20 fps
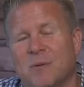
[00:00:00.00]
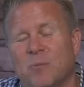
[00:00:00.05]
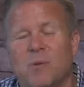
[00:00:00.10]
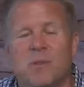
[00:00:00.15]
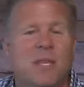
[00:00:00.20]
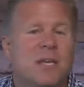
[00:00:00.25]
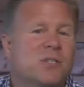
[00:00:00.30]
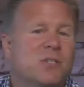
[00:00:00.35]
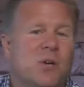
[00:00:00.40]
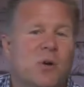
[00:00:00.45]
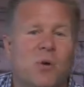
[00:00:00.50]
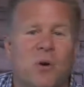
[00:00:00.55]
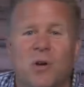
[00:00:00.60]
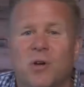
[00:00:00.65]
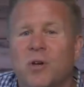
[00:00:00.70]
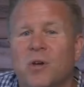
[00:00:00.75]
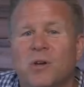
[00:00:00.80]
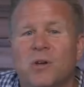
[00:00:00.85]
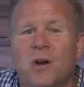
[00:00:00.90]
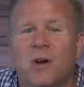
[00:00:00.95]
When things are going
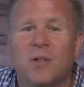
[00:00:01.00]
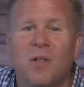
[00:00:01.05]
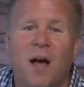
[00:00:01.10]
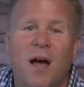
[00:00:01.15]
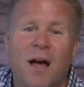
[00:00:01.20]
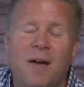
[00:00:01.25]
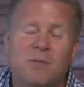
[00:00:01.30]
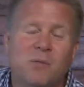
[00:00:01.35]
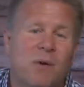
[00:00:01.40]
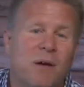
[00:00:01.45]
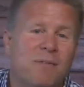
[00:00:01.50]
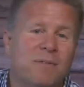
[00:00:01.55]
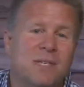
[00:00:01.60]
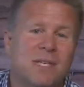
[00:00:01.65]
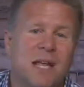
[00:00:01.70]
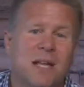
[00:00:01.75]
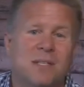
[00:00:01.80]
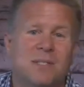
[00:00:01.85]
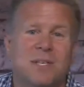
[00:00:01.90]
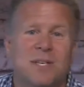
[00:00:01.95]
good in our lives, we have a
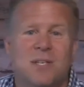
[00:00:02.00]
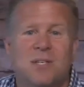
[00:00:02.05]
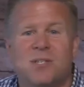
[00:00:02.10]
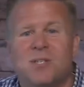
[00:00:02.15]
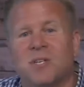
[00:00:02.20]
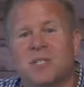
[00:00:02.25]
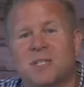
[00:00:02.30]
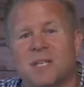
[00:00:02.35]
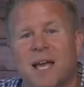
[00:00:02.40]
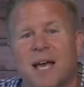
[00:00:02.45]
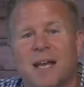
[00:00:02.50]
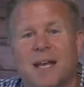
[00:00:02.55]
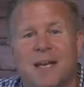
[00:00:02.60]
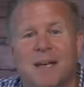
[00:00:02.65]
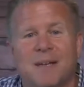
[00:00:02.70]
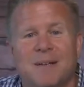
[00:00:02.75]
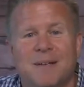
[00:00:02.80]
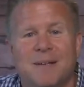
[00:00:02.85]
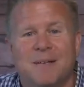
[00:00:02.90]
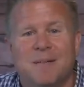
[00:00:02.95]
tendency to just kind
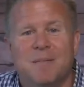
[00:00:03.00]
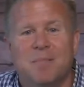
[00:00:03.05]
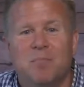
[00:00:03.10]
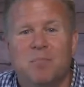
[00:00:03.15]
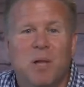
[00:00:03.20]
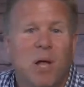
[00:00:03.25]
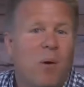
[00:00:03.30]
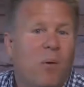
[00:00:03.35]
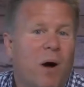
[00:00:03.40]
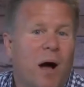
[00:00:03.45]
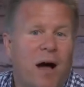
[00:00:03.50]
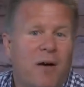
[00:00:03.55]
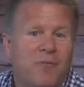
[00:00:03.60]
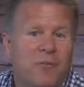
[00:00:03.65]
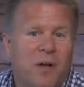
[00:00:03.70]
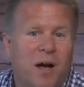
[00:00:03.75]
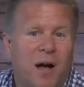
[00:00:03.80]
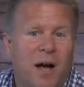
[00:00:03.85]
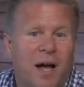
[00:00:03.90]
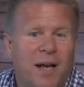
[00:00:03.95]
of blow
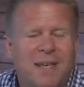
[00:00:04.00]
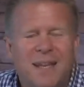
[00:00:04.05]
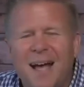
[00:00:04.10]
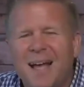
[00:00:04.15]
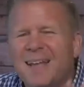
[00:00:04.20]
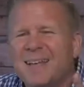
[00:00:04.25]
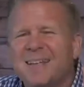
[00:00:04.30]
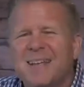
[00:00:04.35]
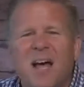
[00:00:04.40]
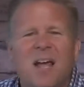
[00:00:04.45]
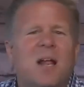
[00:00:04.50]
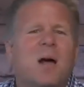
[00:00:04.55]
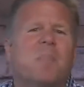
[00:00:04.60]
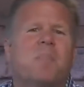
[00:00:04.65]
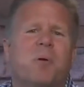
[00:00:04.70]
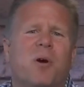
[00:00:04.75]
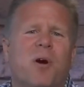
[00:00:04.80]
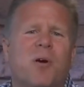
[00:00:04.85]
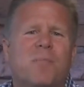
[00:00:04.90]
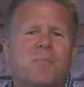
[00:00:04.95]
off God. Not on
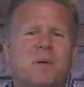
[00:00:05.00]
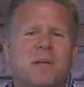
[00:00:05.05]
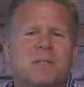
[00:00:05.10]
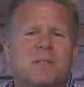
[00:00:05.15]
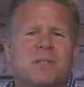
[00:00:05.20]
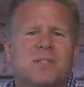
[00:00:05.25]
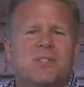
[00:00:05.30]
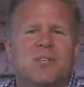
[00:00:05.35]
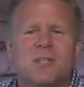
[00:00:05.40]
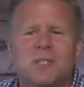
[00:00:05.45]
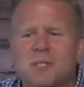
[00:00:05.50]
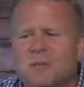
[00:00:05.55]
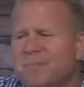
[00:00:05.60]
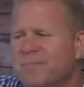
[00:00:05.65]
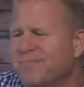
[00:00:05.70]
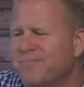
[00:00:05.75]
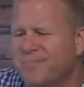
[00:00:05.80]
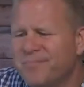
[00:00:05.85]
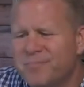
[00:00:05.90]
purpose, just